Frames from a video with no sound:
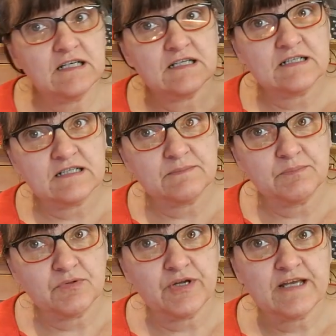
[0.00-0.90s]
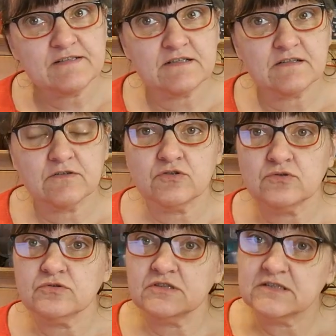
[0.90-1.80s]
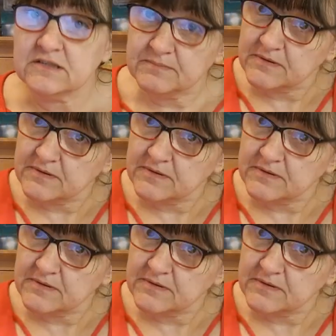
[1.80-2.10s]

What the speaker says: a little prayers, little thoughts, little